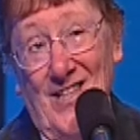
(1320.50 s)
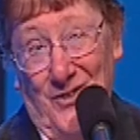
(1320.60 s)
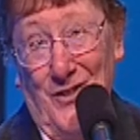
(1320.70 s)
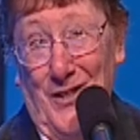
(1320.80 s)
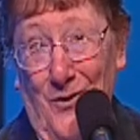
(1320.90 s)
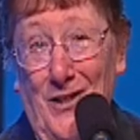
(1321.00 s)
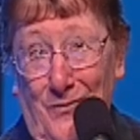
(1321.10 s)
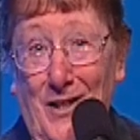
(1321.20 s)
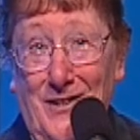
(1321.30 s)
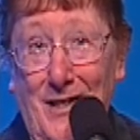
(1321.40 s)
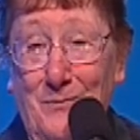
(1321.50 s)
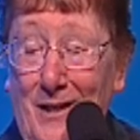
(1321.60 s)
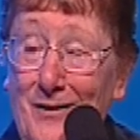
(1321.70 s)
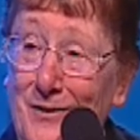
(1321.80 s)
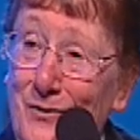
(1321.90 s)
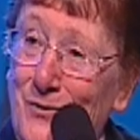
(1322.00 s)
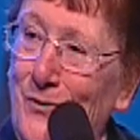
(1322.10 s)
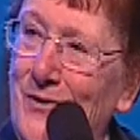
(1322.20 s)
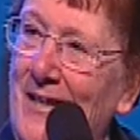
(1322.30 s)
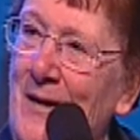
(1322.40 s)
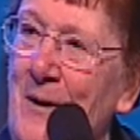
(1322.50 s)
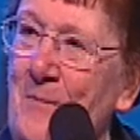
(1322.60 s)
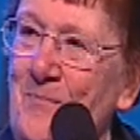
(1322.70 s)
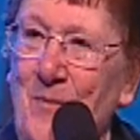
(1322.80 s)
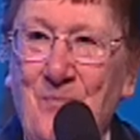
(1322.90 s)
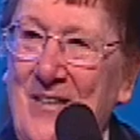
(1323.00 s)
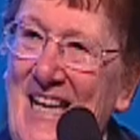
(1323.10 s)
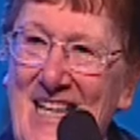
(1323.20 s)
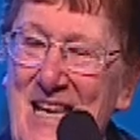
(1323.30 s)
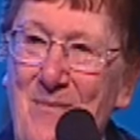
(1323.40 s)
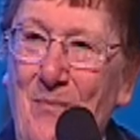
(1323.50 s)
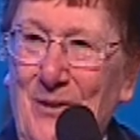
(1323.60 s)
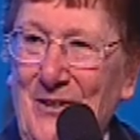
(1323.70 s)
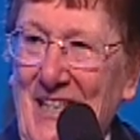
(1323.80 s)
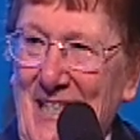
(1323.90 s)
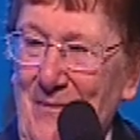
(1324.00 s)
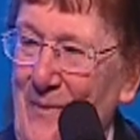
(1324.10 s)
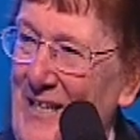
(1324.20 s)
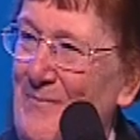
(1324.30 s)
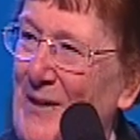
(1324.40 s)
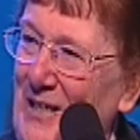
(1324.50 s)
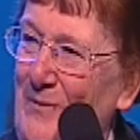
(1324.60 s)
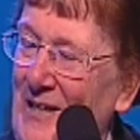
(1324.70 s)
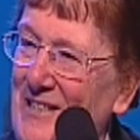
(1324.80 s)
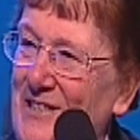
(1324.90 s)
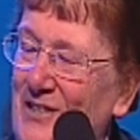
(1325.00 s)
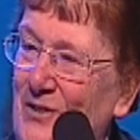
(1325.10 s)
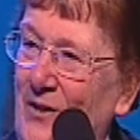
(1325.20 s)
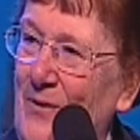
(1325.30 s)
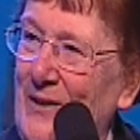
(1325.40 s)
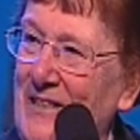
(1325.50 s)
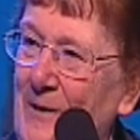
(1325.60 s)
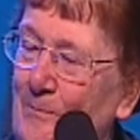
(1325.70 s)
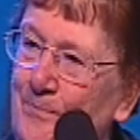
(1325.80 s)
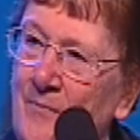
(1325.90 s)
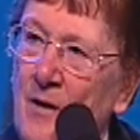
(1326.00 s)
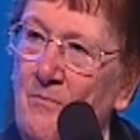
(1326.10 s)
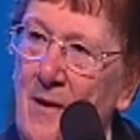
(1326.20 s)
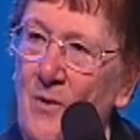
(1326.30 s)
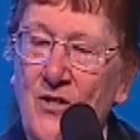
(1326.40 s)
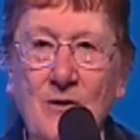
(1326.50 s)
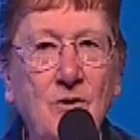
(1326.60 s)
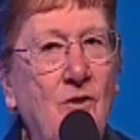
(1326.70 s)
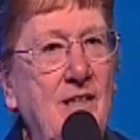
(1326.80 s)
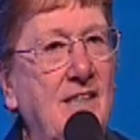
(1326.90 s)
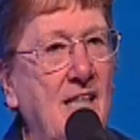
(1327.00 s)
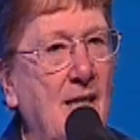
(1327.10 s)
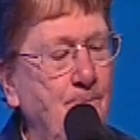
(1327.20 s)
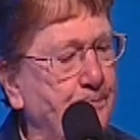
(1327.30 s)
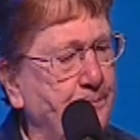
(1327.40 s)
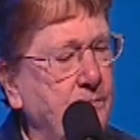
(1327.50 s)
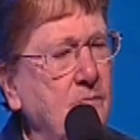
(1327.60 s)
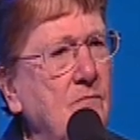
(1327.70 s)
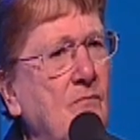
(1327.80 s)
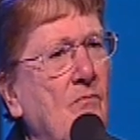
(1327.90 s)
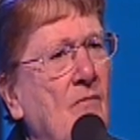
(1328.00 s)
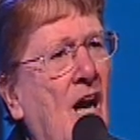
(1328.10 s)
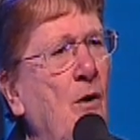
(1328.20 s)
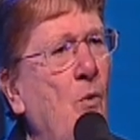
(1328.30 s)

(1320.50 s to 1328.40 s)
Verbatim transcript: faster than all of us, I'm telling you the truth. Can't keep up with the lady, but, but anyway, this is a story I want to tell you. My mother, during that time, I